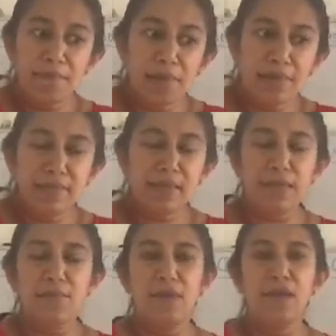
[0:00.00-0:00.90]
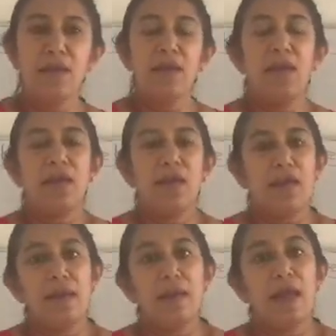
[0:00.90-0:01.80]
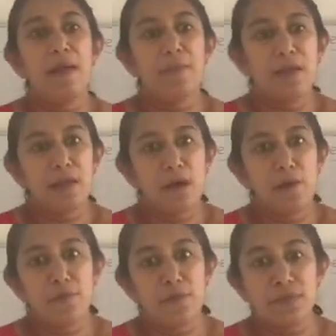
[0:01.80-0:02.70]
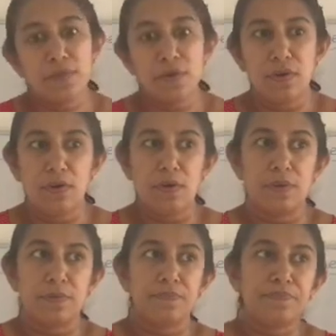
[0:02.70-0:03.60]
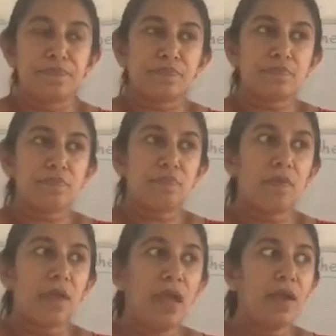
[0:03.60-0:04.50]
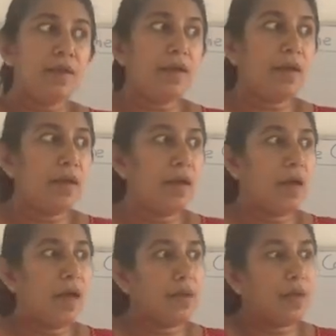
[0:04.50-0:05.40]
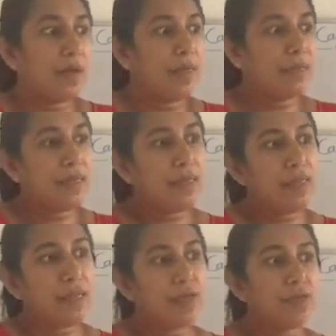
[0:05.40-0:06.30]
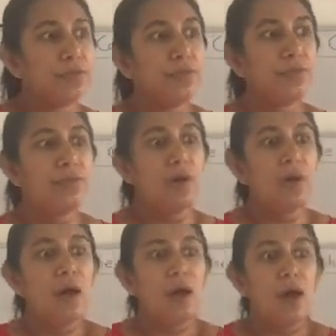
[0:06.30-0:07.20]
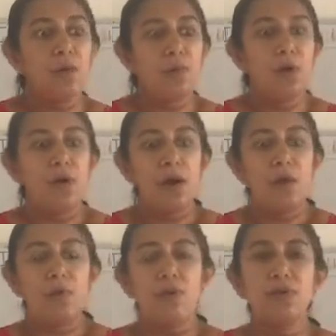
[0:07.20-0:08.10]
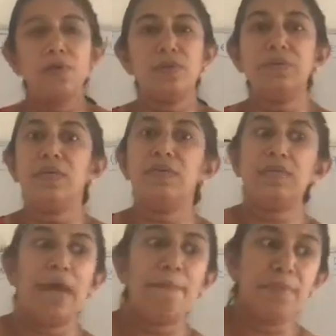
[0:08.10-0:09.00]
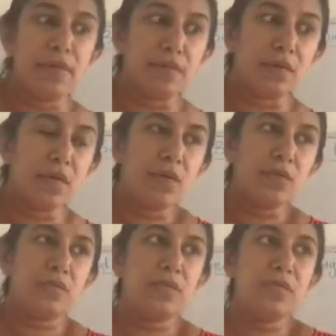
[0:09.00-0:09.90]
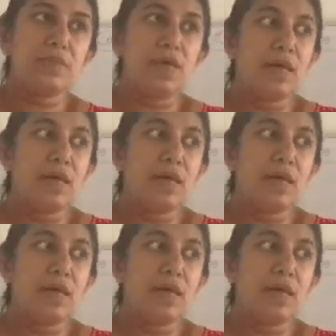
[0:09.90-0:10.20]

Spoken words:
slavery in America for so long. And I think that you know how all those things happened. So these